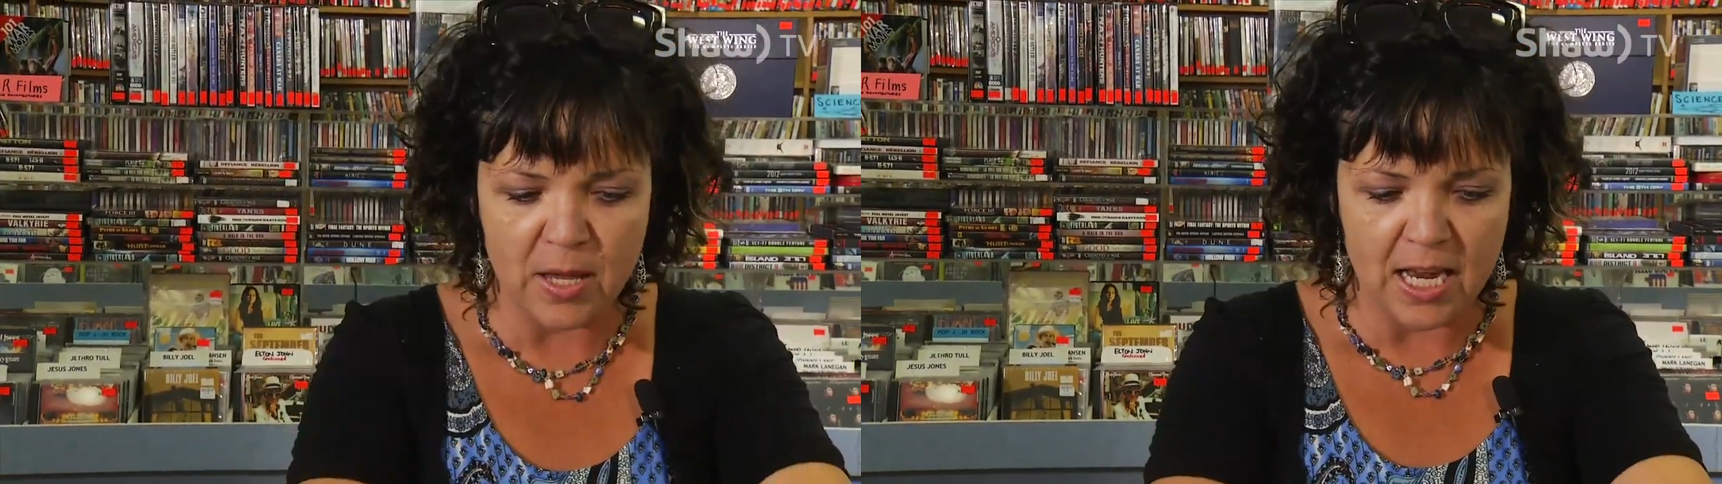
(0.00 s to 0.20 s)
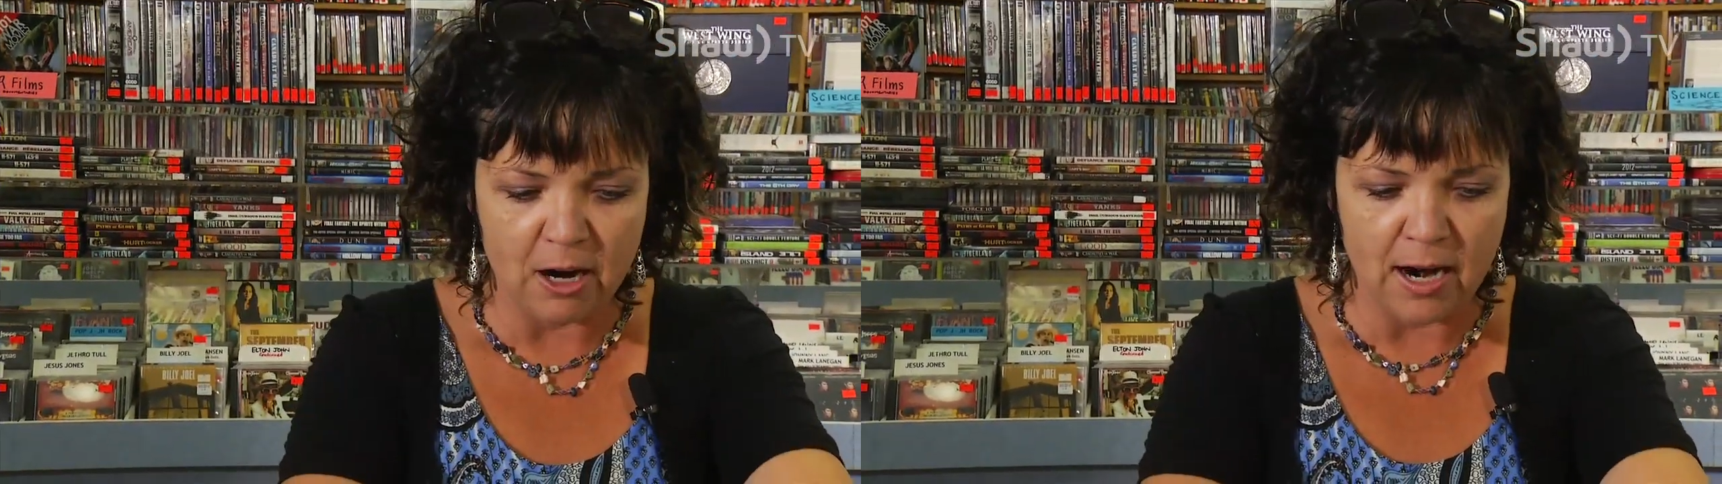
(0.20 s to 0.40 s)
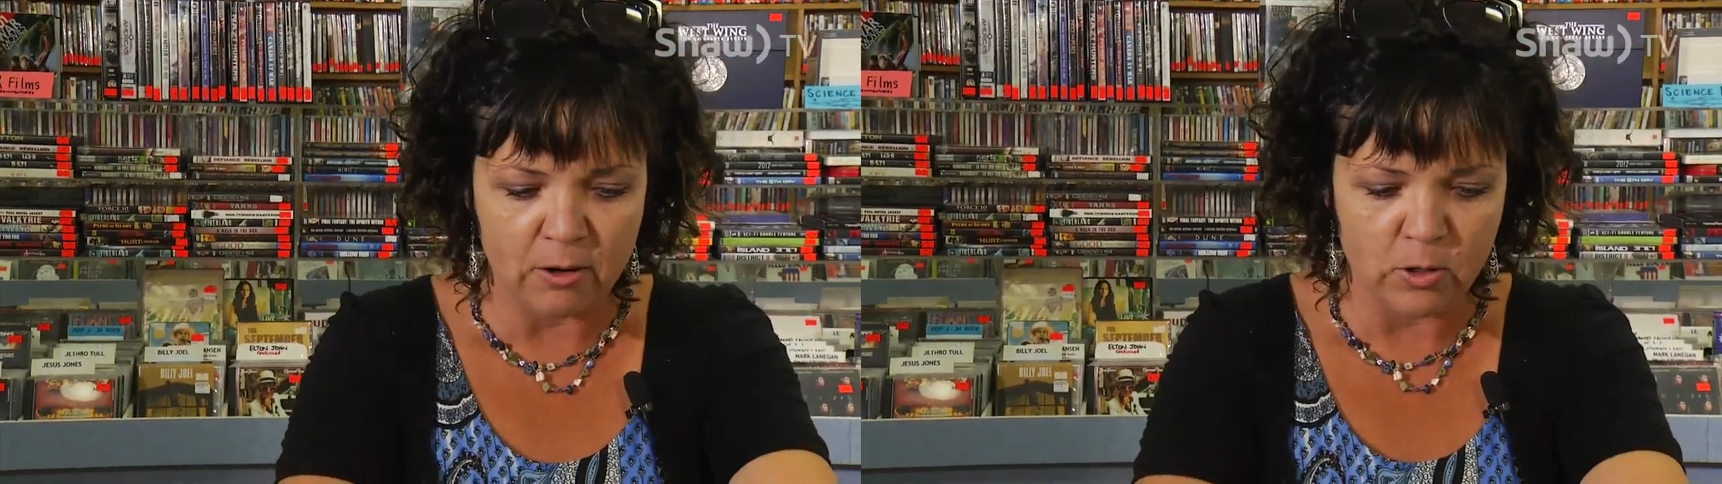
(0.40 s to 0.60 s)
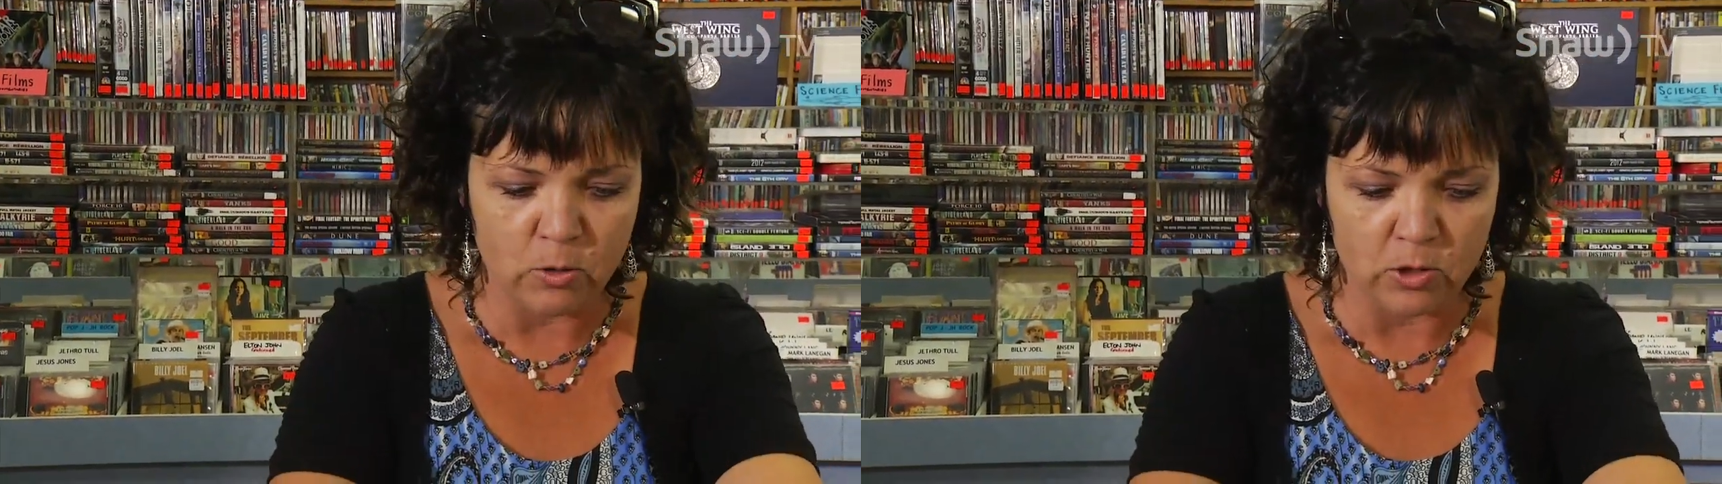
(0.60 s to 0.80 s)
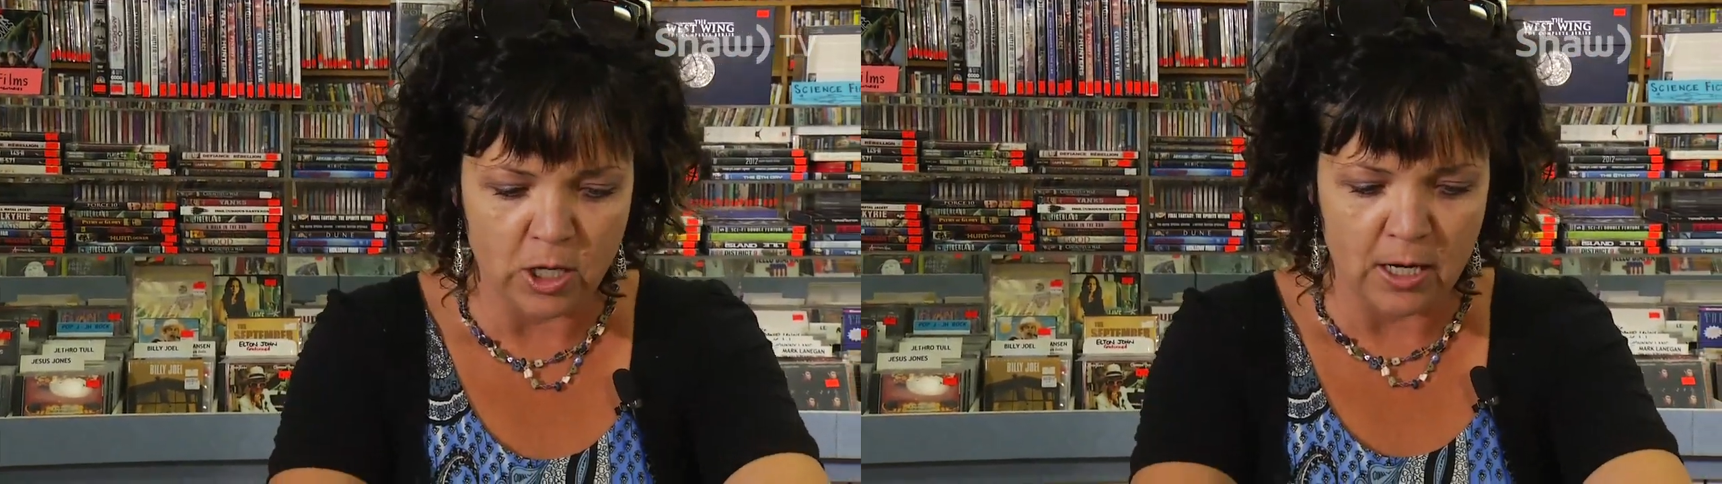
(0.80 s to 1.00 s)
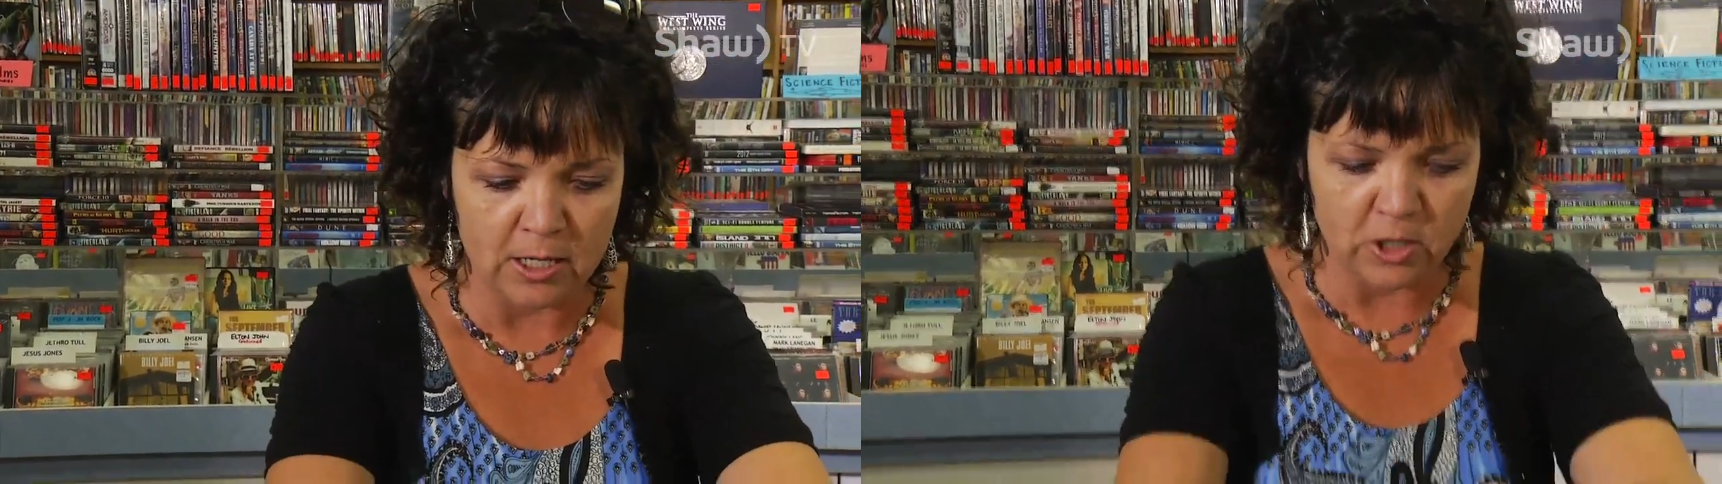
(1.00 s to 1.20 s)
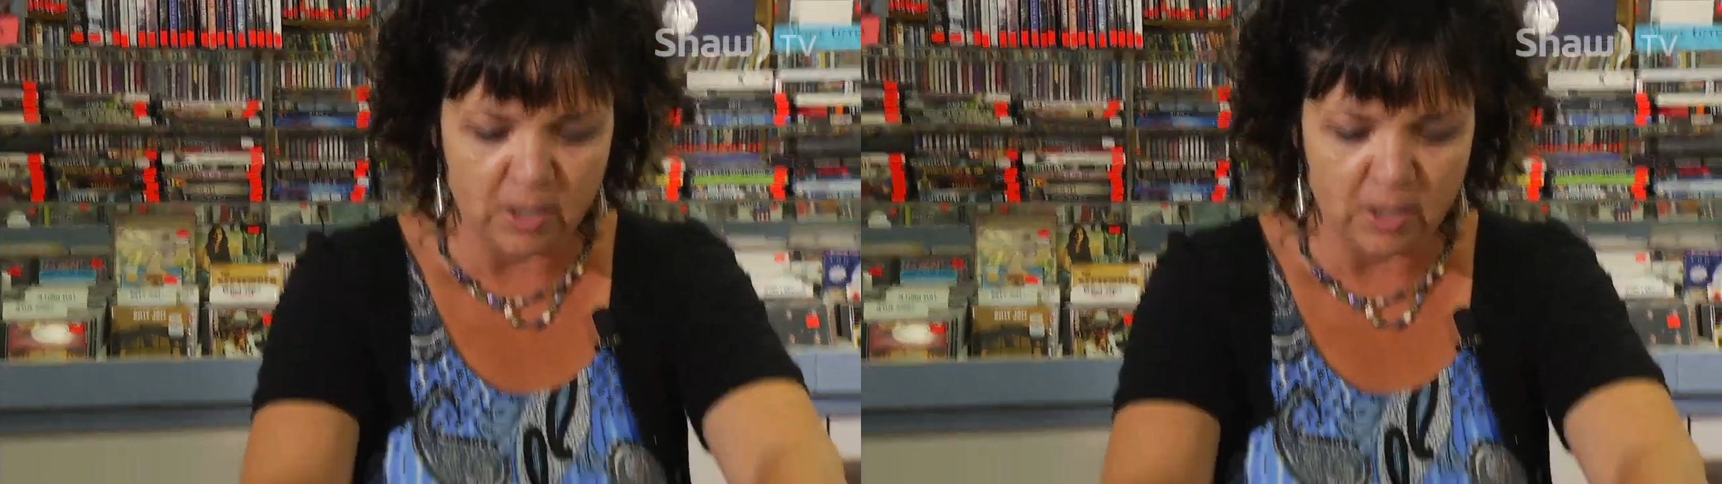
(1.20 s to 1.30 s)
here. I don't know, Todd,